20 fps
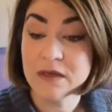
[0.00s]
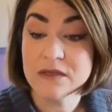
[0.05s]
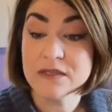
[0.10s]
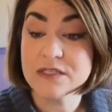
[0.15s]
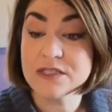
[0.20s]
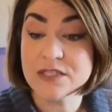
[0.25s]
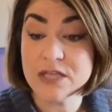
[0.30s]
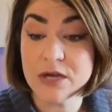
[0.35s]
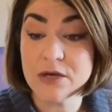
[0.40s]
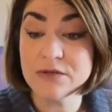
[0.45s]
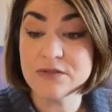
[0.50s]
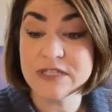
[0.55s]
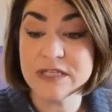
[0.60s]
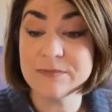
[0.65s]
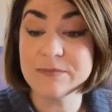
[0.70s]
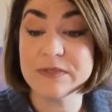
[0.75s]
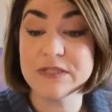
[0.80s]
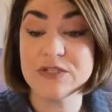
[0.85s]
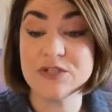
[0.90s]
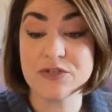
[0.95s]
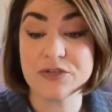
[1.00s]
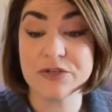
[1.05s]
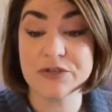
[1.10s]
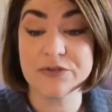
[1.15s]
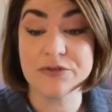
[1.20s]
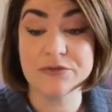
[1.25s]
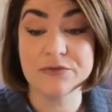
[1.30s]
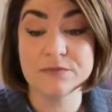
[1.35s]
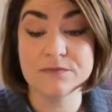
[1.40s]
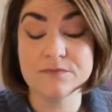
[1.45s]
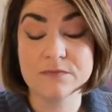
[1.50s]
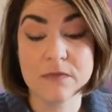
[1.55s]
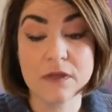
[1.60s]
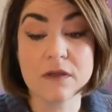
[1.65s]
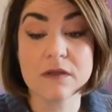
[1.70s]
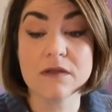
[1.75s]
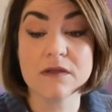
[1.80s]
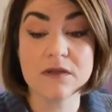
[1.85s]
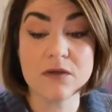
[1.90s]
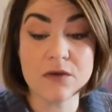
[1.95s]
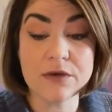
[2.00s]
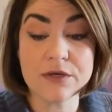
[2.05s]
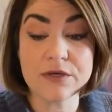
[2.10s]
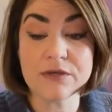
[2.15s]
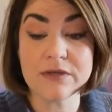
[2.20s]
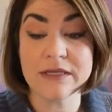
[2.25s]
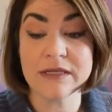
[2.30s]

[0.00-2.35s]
so deeply true, loyal